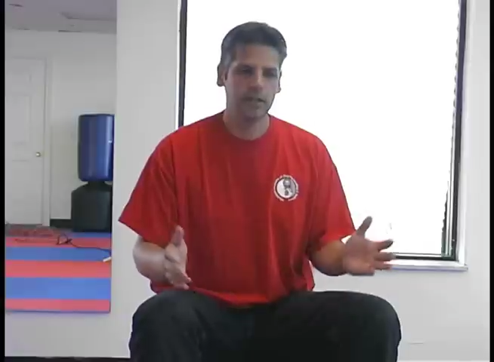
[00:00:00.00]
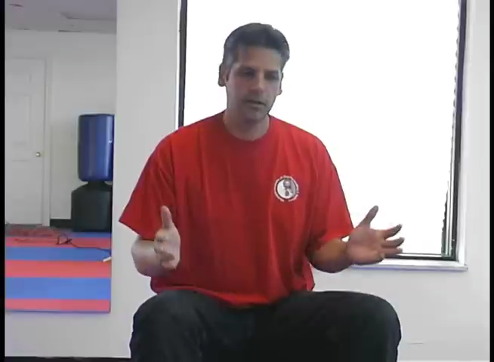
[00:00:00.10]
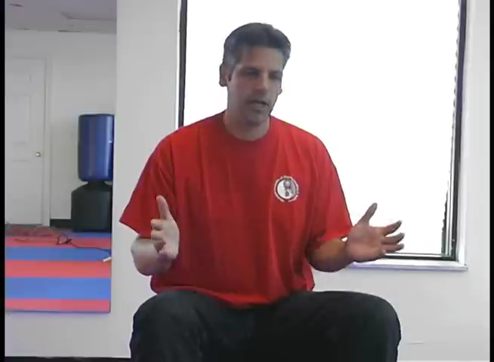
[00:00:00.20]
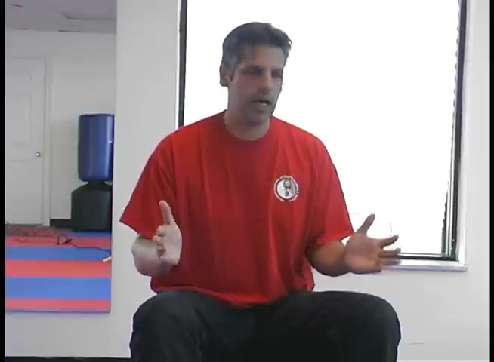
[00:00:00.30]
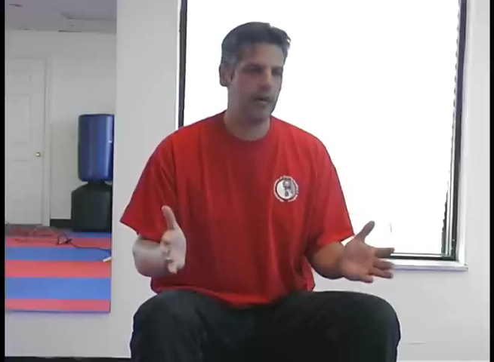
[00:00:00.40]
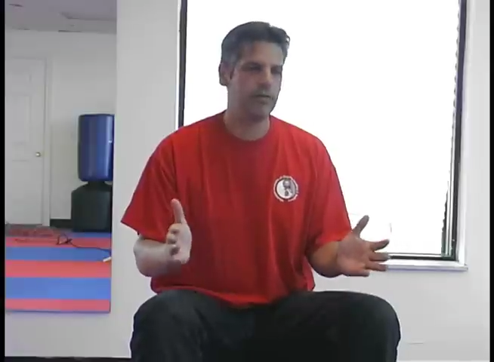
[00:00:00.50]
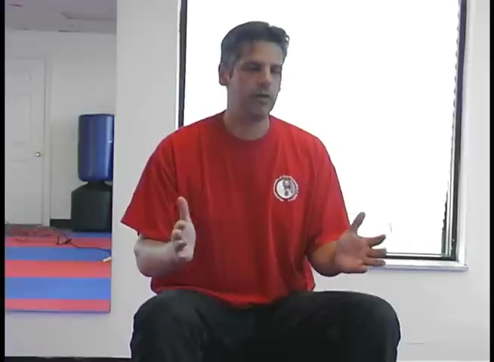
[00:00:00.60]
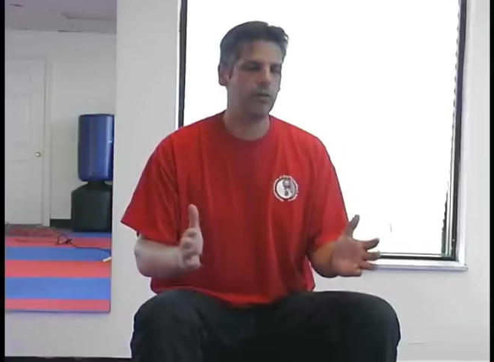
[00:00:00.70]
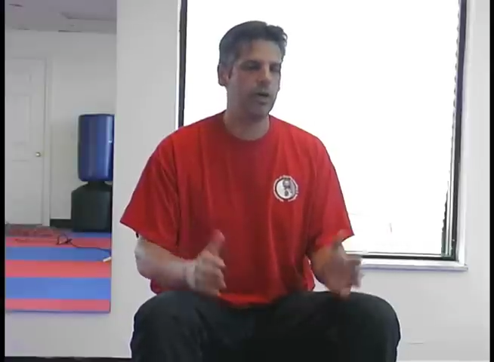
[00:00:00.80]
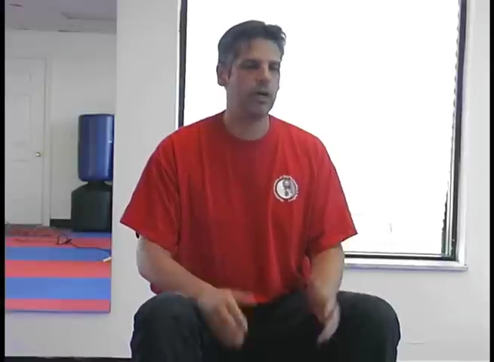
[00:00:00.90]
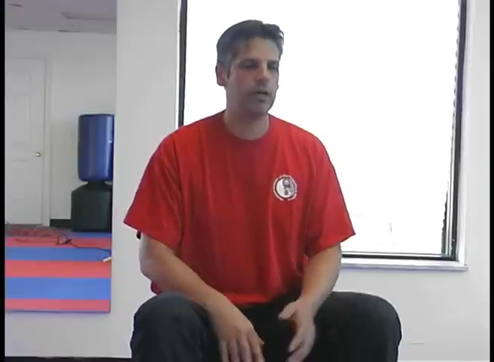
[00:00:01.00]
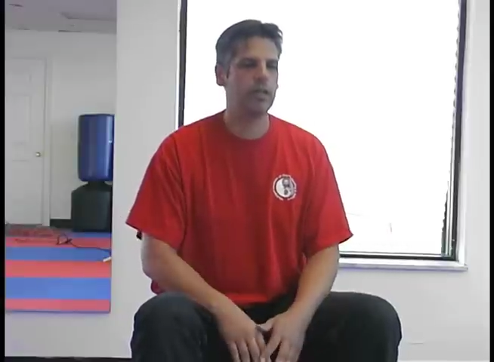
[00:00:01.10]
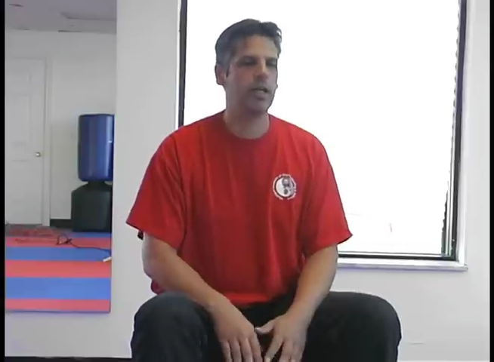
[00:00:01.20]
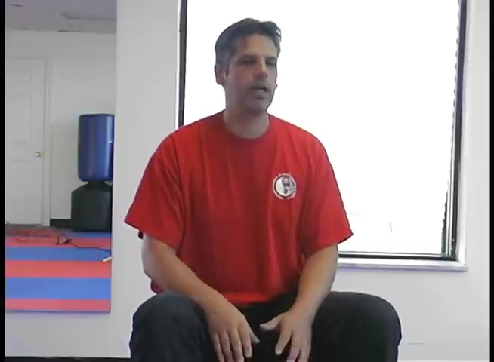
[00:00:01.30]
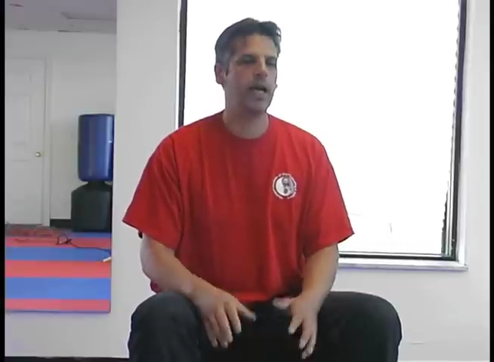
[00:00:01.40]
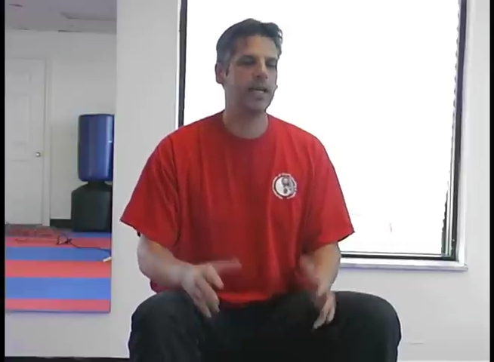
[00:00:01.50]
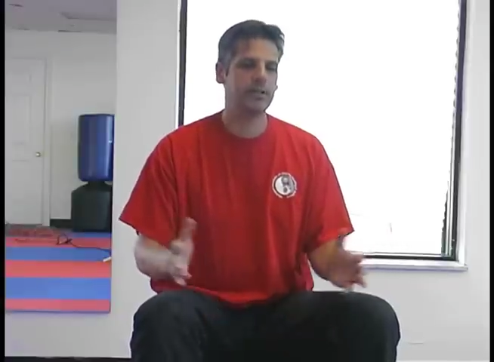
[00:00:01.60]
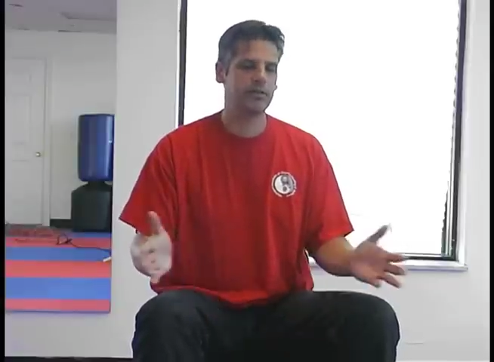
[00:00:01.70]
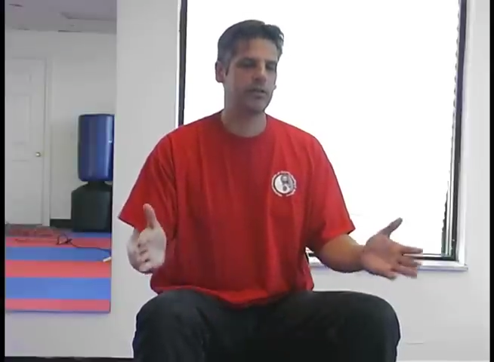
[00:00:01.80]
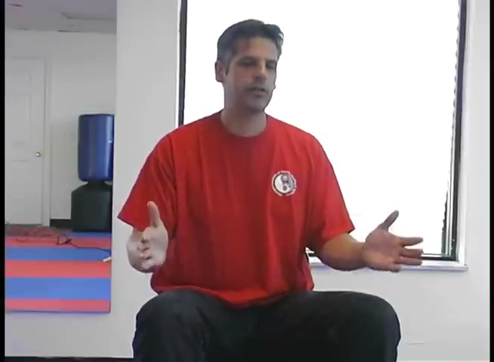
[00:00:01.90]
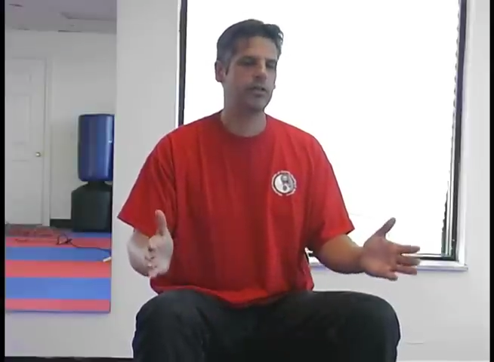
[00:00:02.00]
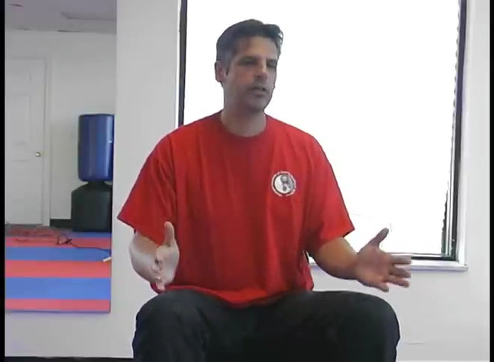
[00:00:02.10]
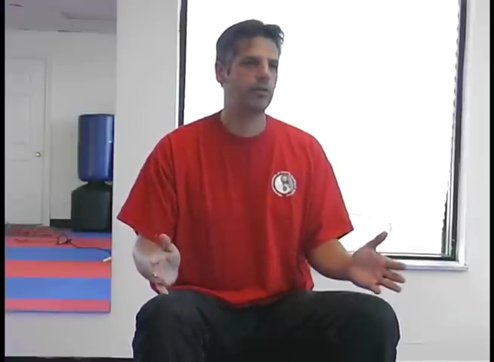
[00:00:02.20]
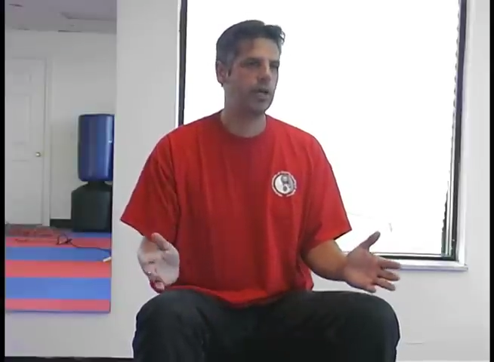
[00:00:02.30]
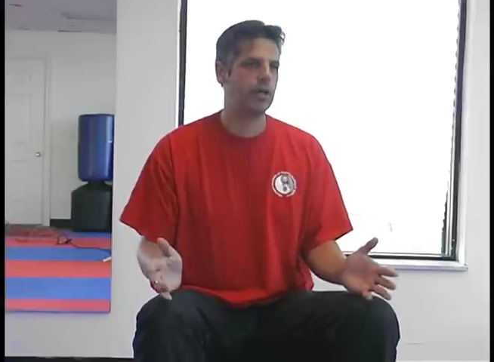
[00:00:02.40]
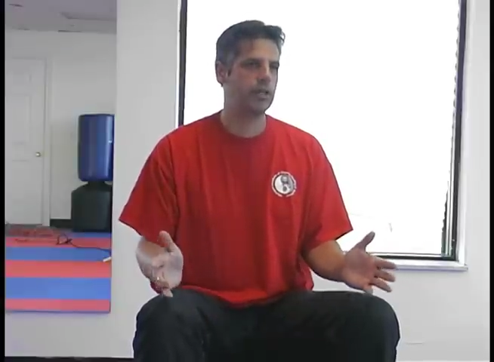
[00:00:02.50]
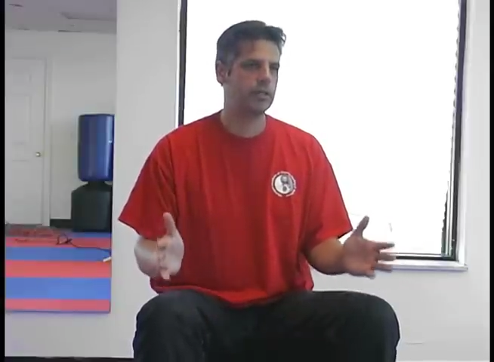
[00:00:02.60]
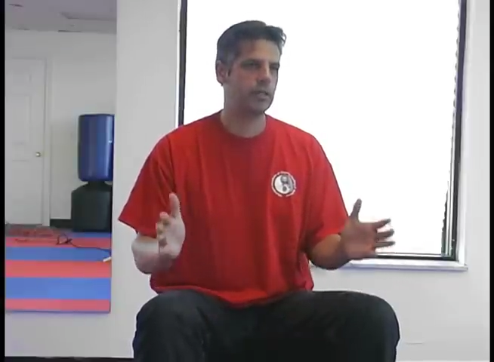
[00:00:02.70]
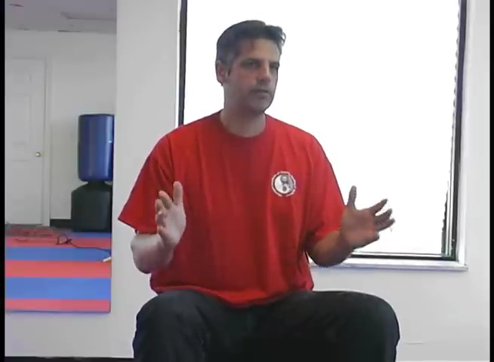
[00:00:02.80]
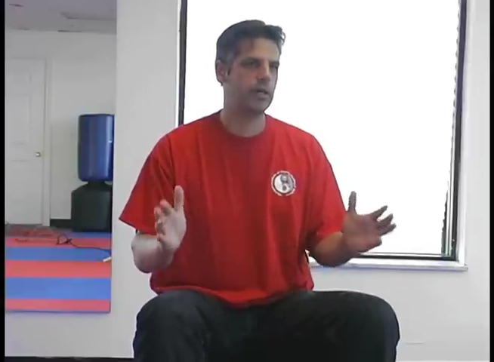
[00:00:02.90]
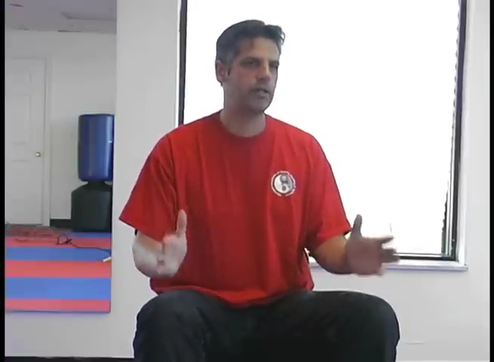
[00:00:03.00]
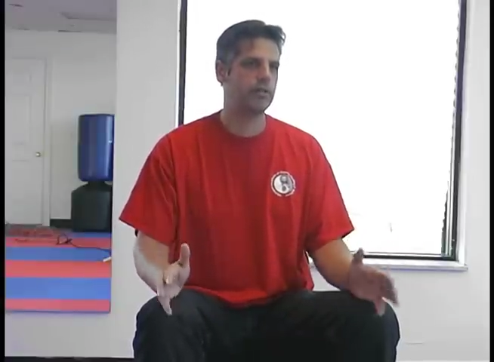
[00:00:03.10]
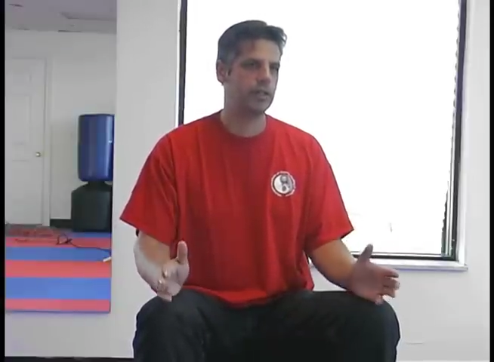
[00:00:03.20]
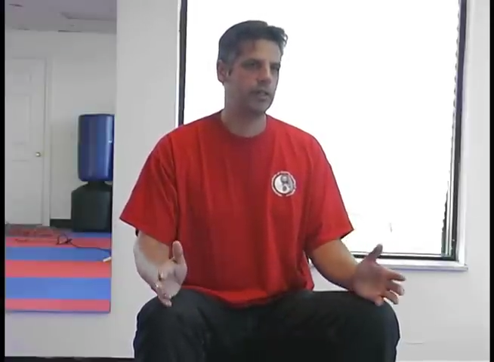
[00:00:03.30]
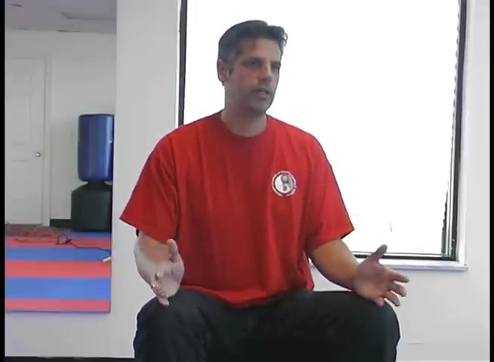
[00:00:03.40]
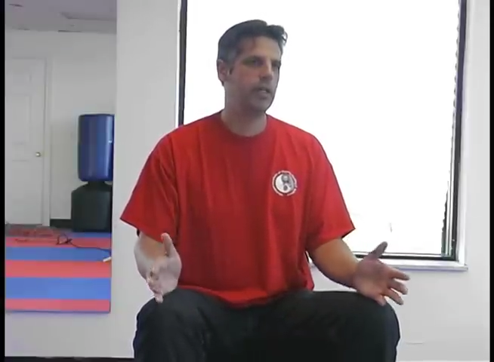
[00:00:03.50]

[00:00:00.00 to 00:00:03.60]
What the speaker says: to have an external awareness of energy,